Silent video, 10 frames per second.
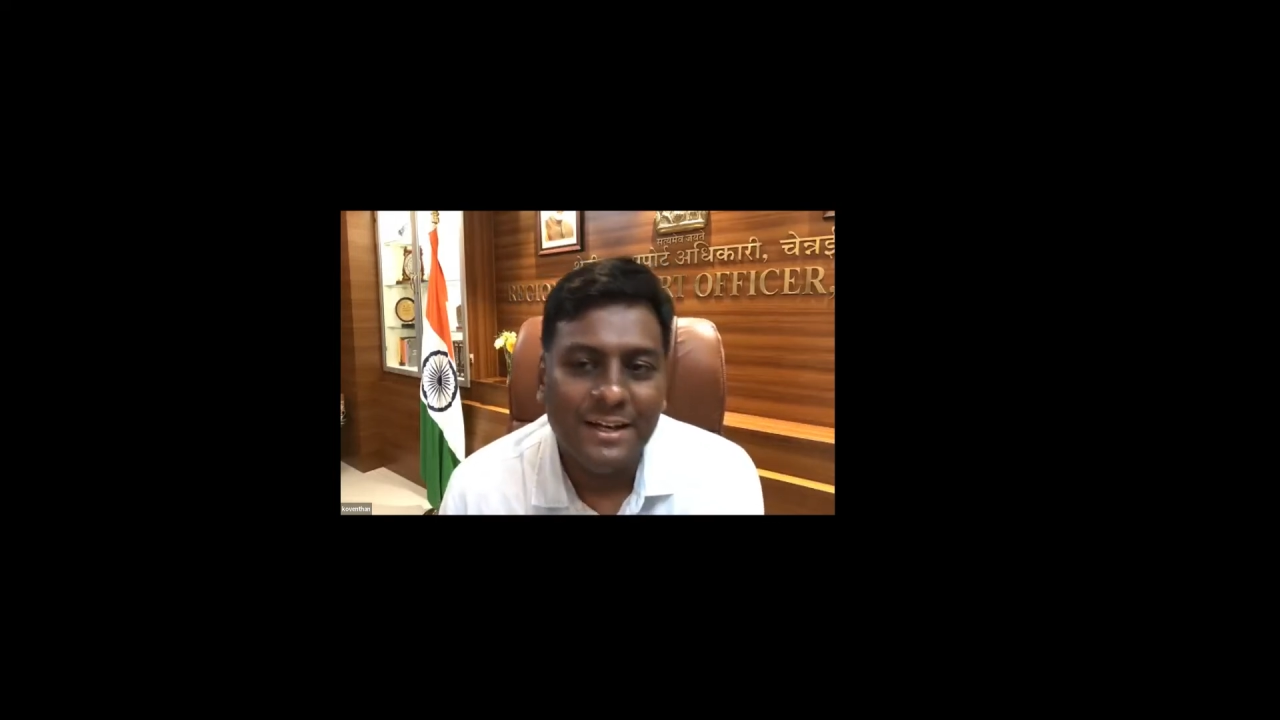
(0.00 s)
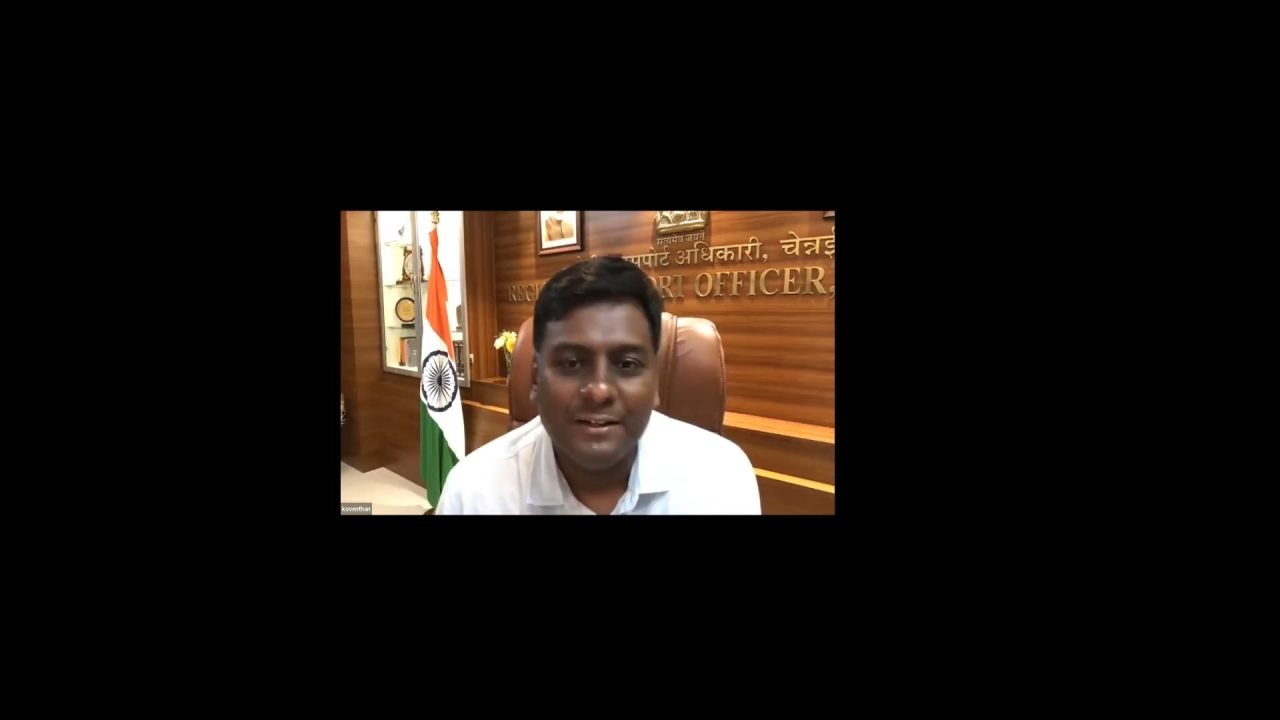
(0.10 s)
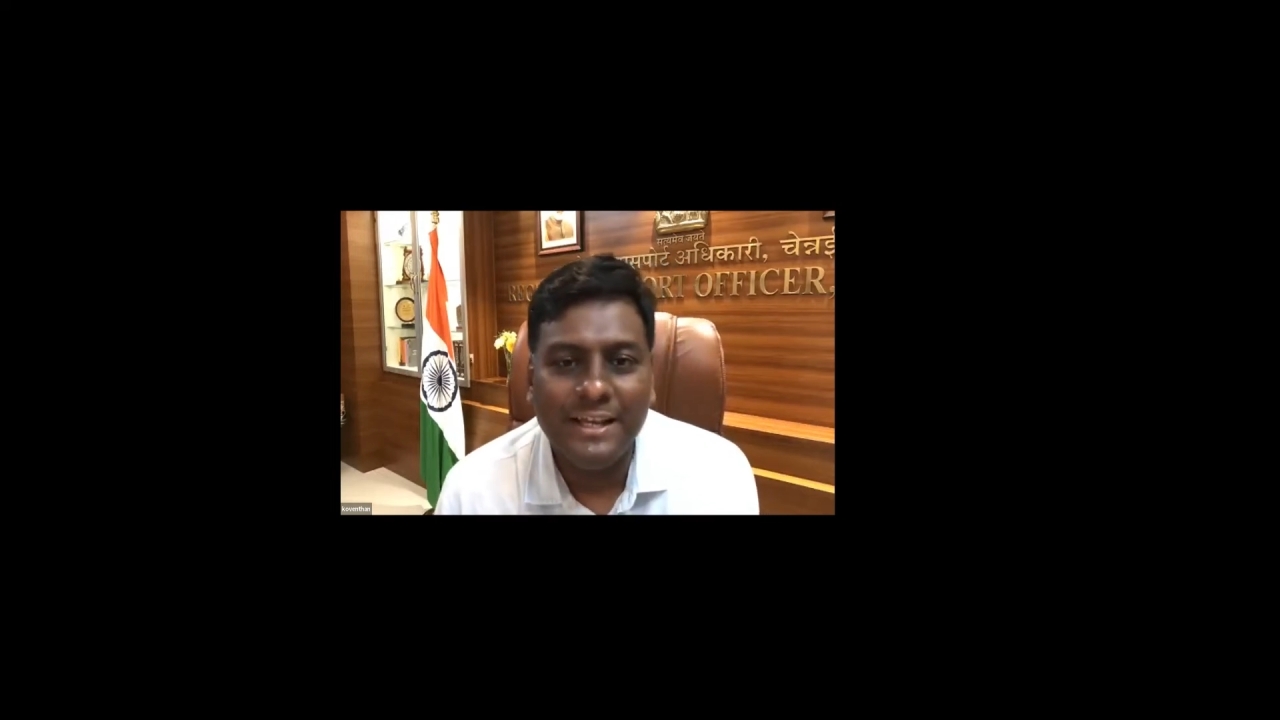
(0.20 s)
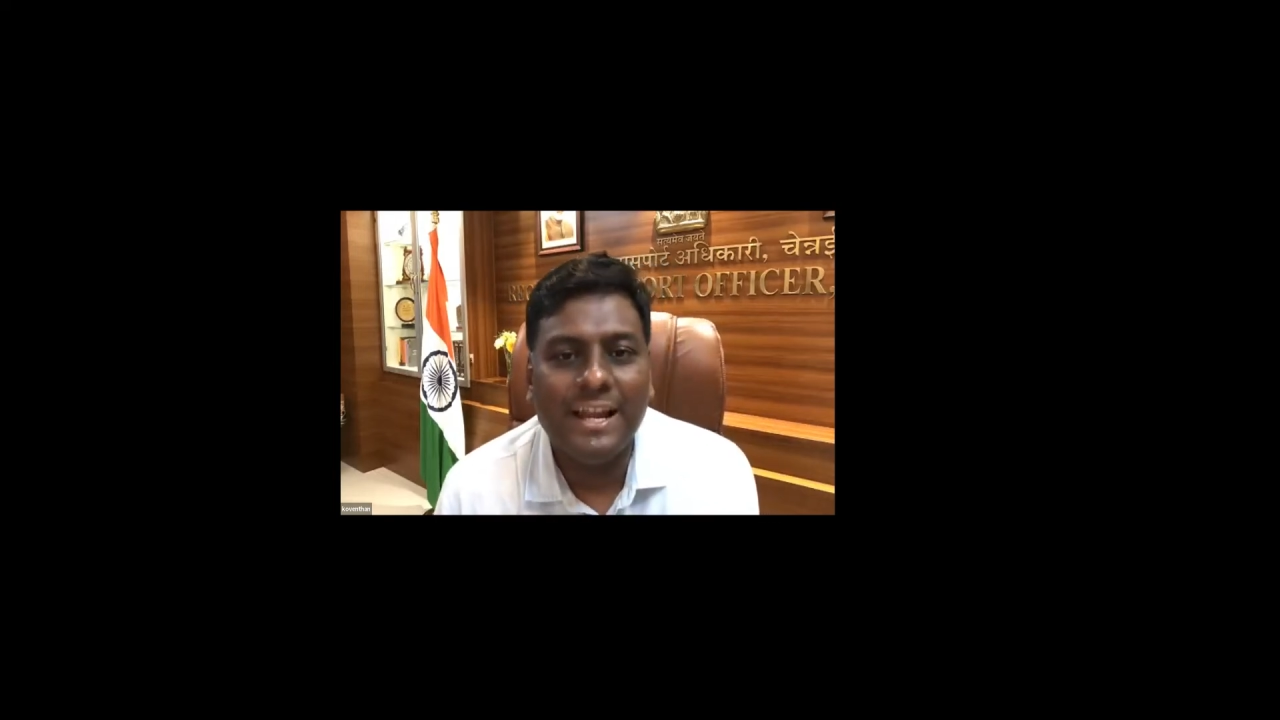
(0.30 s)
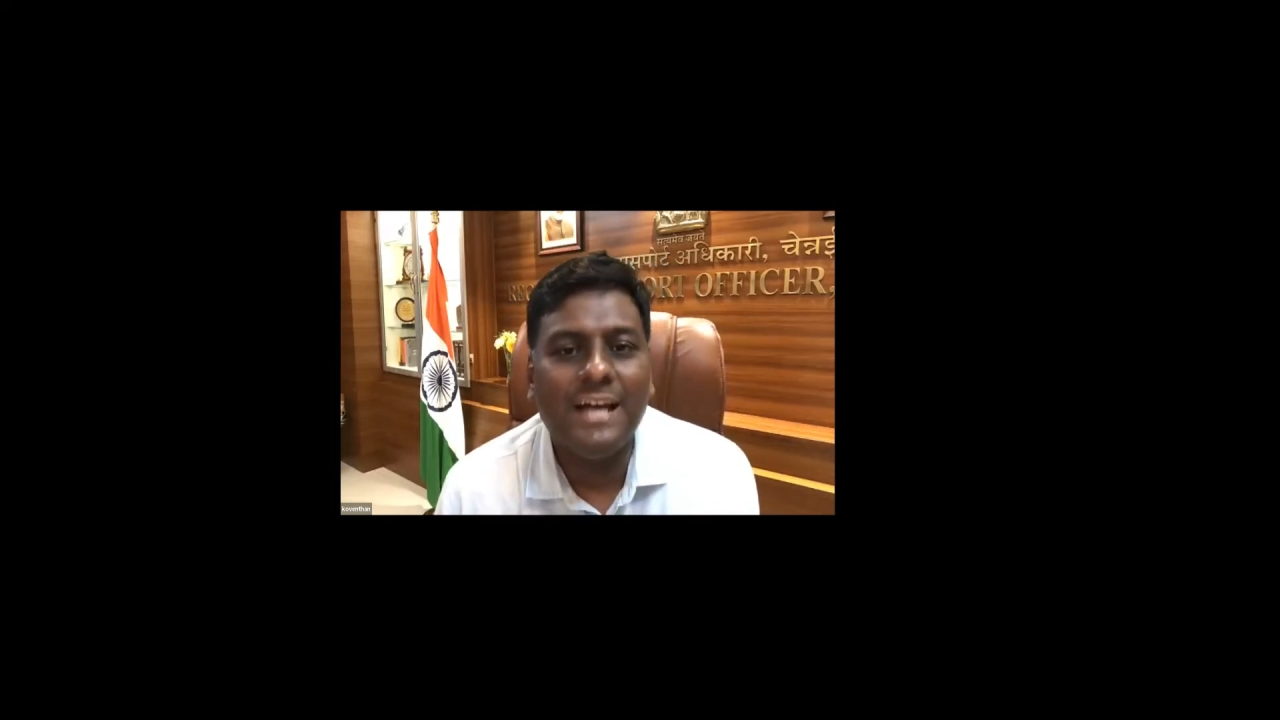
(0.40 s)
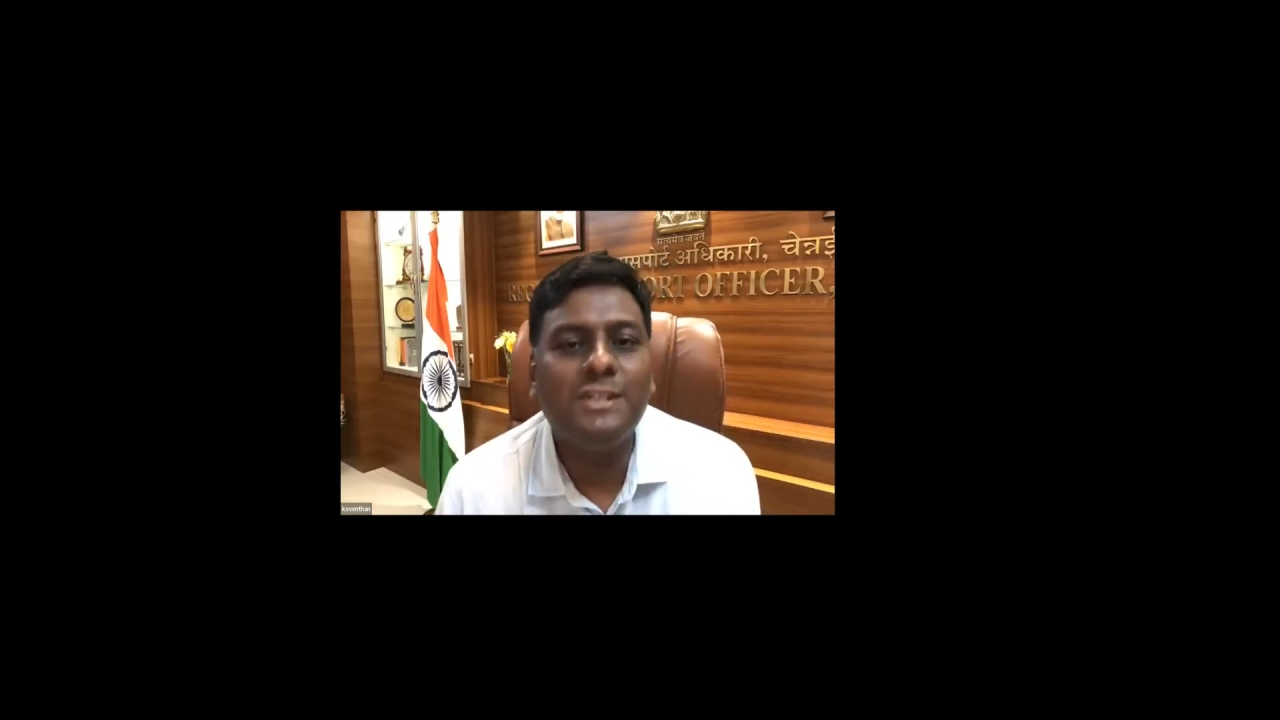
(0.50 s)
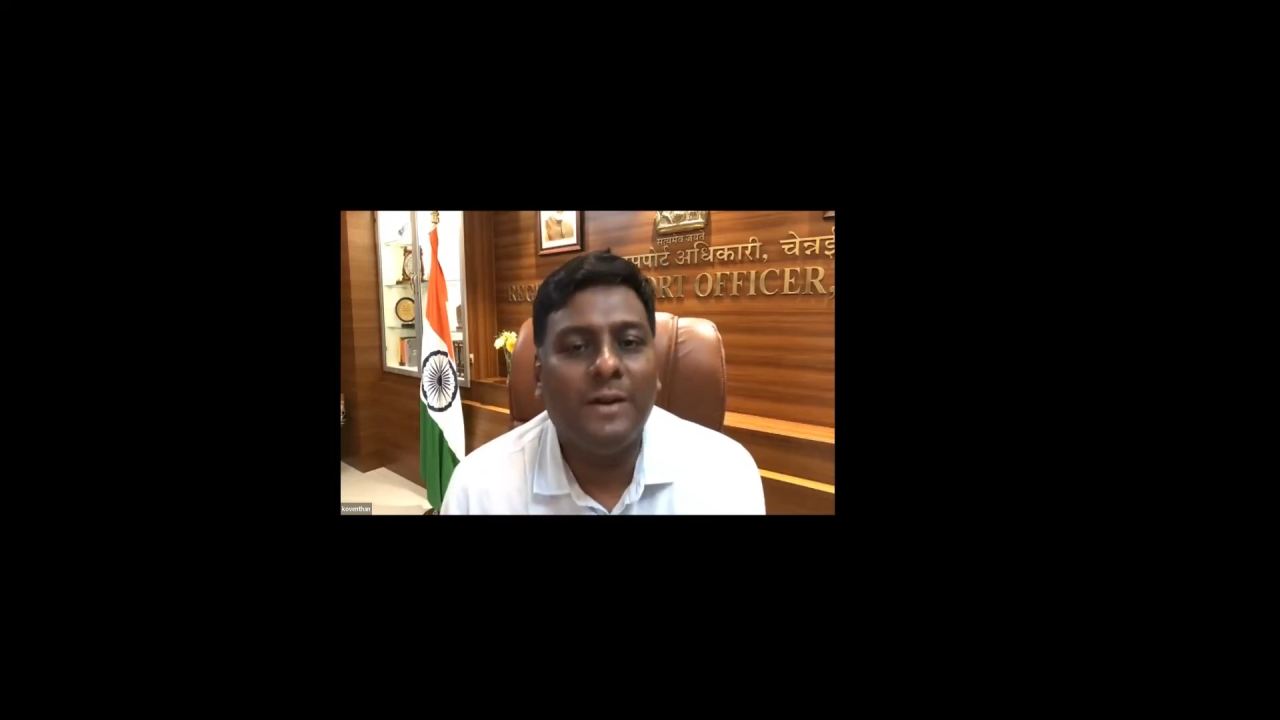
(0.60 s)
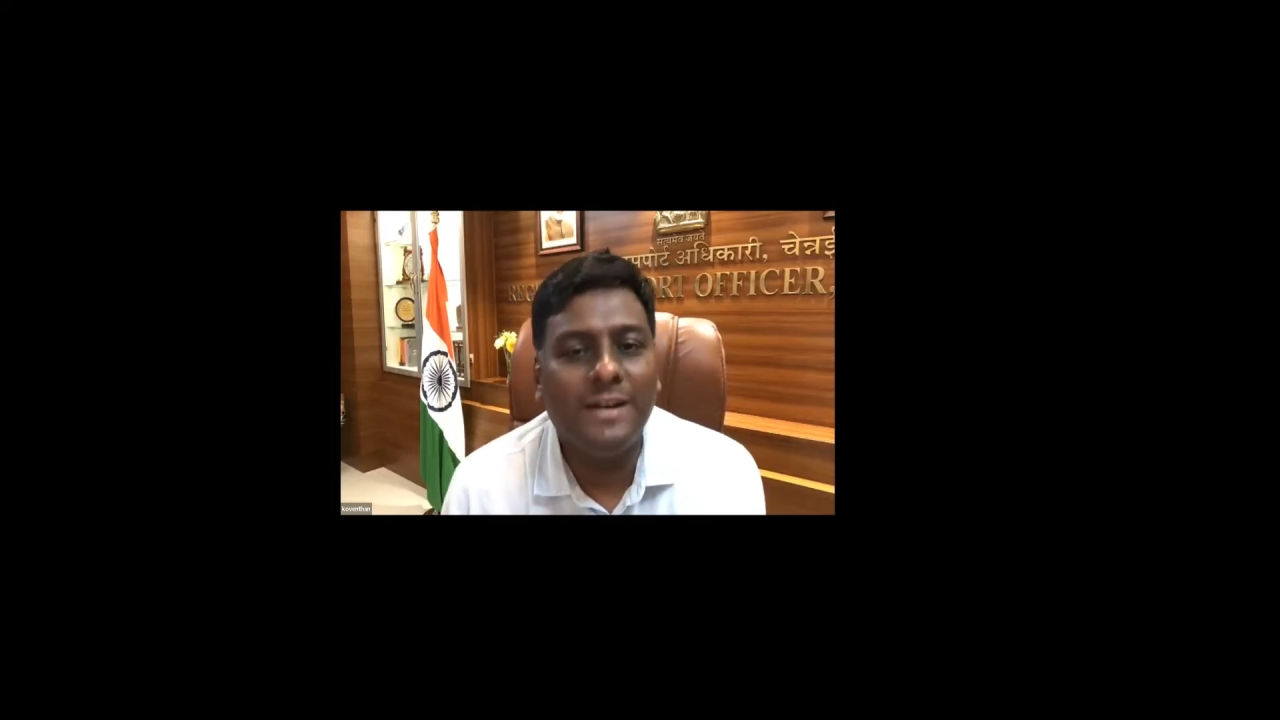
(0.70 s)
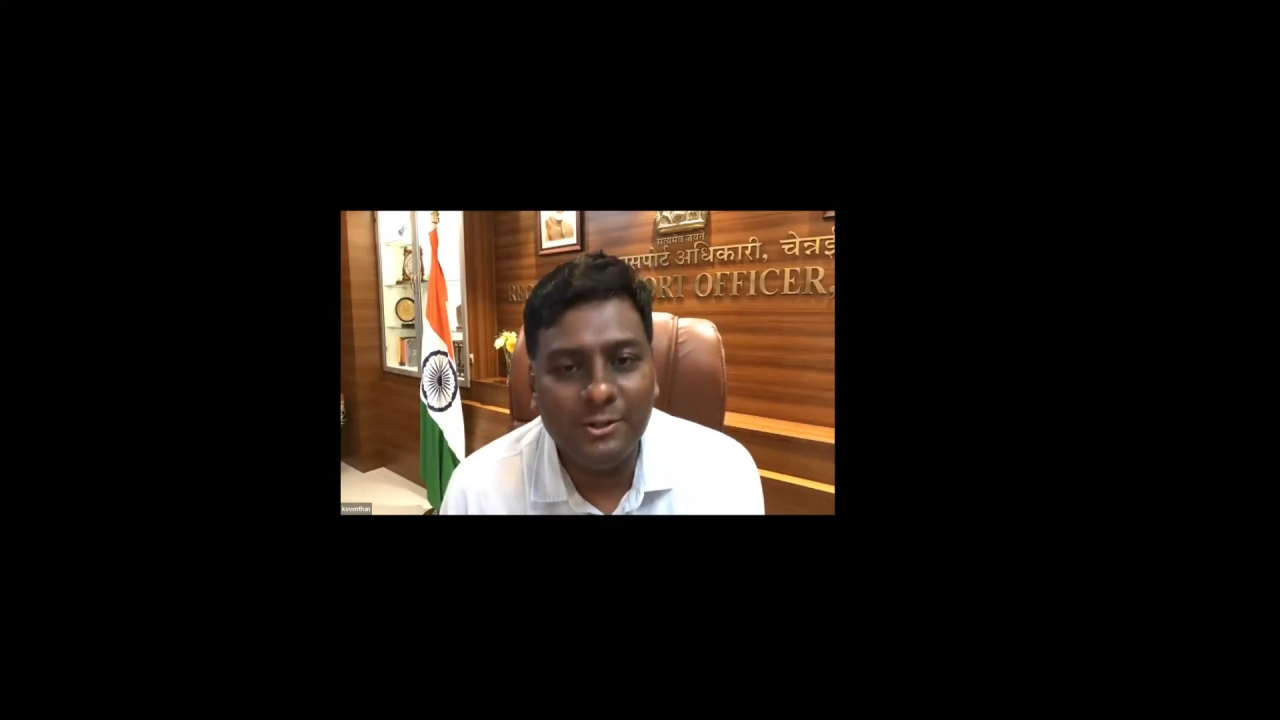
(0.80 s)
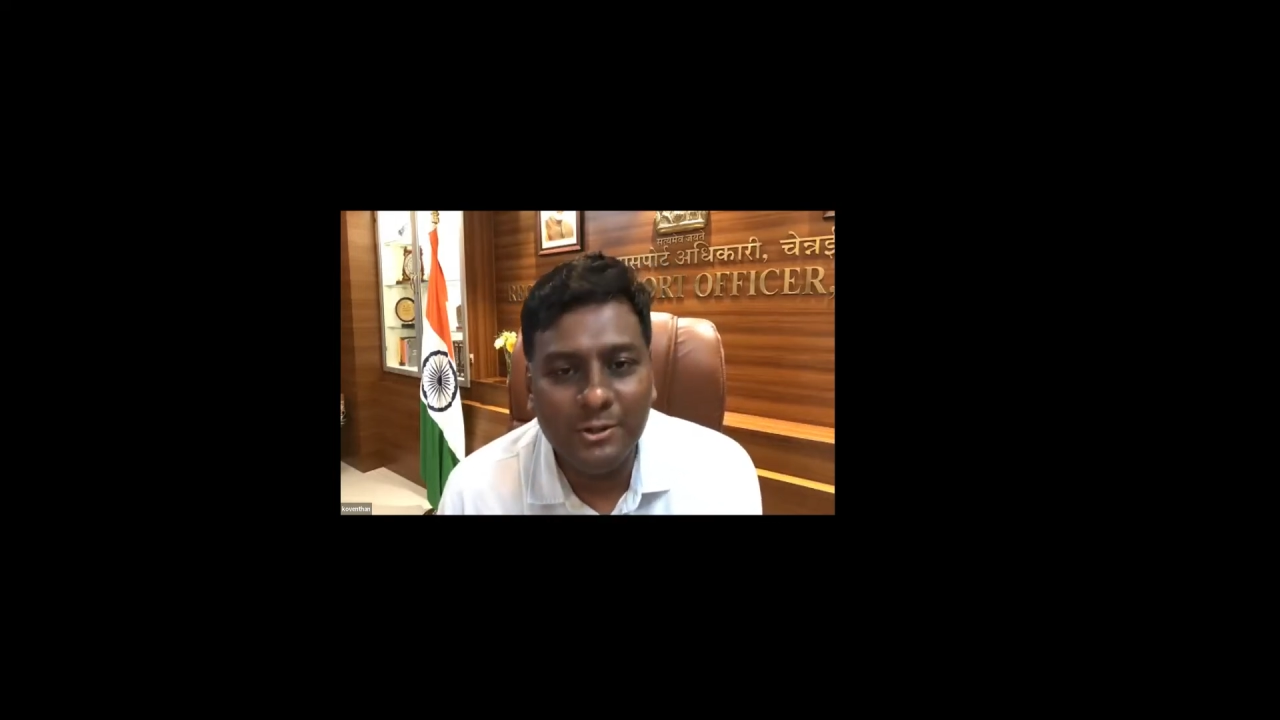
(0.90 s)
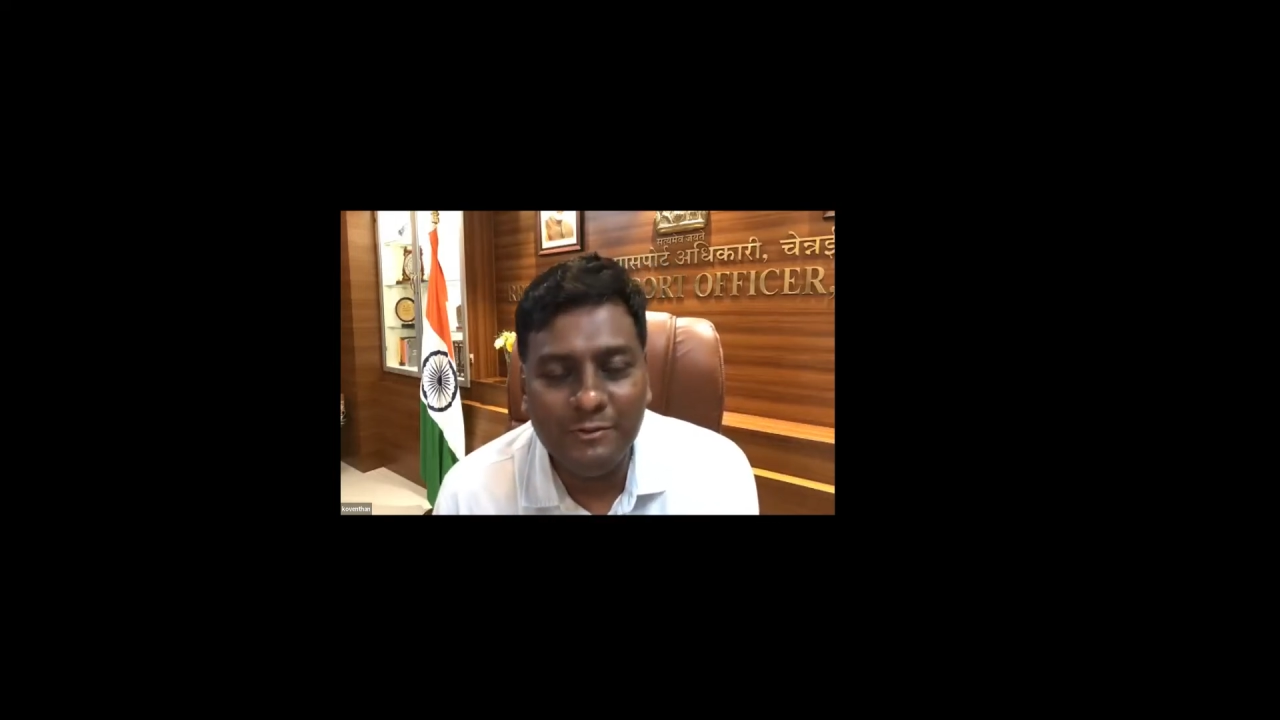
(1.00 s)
They'll ask 1 or 2.